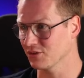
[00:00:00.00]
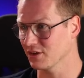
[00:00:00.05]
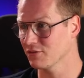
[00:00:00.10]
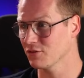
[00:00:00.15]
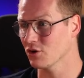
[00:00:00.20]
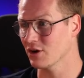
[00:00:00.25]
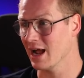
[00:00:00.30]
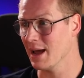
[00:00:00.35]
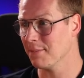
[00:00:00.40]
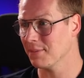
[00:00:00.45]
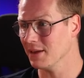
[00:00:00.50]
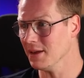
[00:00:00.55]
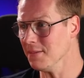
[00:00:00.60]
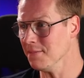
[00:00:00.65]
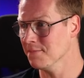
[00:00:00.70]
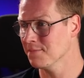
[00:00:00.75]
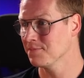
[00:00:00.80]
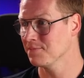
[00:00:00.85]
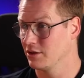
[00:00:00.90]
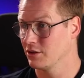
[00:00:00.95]
If you're happy,
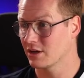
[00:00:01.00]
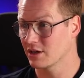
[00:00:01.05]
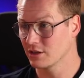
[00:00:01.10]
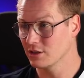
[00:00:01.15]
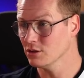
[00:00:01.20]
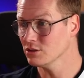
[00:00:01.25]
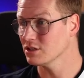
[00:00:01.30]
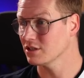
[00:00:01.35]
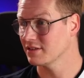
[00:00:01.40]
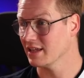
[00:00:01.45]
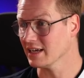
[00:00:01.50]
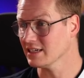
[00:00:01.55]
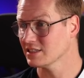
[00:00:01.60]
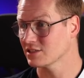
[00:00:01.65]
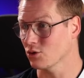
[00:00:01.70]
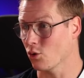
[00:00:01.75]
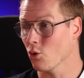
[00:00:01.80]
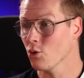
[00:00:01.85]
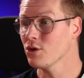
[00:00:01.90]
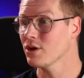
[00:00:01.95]
you can use the text
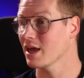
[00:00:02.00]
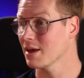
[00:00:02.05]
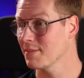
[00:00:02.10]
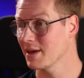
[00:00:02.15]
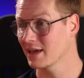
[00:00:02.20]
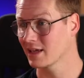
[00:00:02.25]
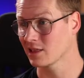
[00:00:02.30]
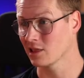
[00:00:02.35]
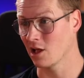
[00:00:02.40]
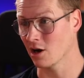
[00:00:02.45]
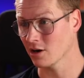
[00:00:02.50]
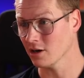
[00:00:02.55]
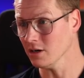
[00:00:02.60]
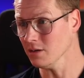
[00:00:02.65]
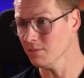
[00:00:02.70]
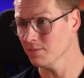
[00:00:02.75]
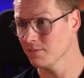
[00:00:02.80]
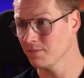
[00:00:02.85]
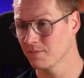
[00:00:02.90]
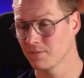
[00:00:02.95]
or you can make it longer.
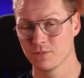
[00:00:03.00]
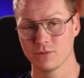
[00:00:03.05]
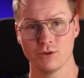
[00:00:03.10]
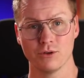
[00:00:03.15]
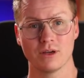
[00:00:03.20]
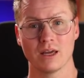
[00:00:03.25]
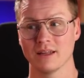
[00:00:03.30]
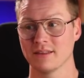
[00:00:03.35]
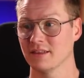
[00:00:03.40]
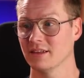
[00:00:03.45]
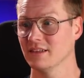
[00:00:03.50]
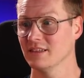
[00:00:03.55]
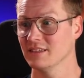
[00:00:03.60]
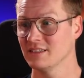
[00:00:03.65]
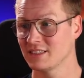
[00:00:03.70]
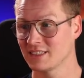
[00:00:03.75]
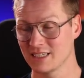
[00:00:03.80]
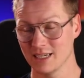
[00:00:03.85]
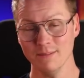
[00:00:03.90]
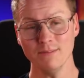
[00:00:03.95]
You can
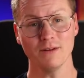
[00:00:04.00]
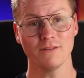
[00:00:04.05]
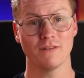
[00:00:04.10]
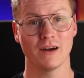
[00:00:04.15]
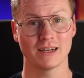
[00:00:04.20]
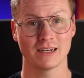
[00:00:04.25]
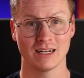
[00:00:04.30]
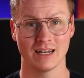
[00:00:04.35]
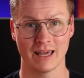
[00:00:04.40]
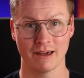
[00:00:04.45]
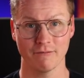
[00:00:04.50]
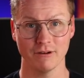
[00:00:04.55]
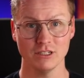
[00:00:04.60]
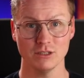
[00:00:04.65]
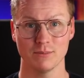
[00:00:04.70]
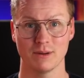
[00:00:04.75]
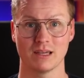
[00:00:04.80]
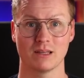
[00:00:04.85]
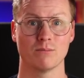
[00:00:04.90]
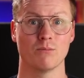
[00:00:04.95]
simplify the
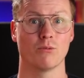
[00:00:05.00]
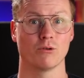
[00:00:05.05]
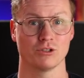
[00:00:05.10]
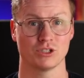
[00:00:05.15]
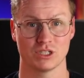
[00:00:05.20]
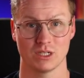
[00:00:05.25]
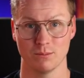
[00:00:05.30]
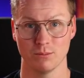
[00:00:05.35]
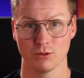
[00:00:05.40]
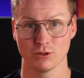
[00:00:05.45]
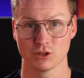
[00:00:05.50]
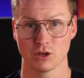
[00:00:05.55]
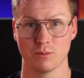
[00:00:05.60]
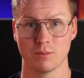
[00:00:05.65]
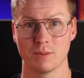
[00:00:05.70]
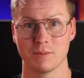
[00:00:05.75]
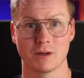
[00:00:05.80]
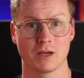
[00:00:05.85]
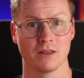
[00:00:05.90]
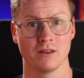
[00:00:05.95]
language, make it more simple so
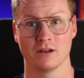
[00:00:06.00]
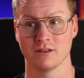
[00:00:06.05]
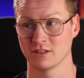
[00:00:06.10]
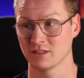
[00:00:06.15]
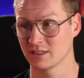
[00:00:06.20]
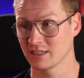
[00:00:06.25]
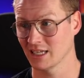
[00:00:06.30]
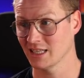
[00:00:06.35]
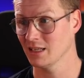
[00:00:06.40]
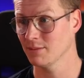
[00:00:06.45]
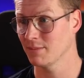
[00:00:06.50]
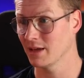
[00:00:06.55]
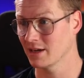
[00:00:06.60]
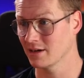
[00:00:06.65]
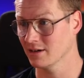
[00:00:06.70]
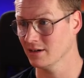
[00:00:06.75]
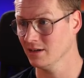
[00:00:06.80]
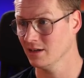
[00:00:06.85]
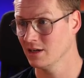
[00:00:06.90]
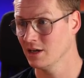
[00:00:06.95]
people can understand it
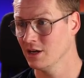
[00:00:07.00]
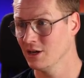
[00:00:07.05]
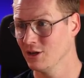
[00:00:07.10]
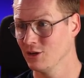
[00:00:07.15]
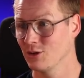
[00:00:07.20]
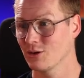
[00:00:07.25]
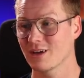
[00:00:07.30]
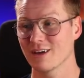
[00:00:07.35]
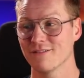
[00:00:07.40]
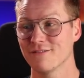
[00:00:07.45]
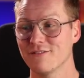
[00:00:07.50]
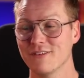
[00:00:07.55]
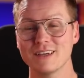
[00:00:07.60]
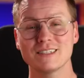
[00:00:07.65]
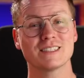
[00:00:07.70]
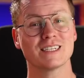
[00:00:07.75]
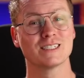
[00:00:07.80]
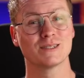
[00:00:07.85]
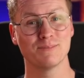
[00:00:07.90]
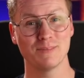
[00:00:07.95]
better. You can
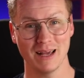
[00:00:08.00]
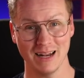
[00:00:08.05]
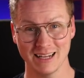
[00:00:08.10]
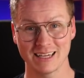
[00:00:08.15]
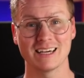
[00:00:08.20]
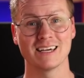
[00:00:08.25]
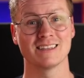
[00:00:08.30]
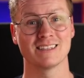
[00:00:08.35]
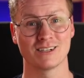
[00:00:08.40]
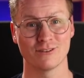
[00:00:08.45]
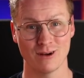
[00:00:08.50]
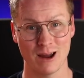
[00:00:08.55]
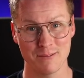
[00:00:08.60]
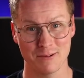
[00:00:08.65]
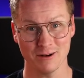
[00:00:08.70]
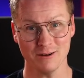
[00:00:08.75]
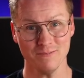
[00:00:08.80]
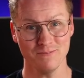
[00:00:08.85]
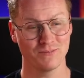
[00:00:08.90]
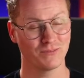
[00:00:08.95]
fix the spelling and the
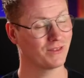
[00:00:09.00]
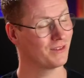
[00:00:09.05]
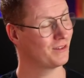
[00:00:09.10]
grammar.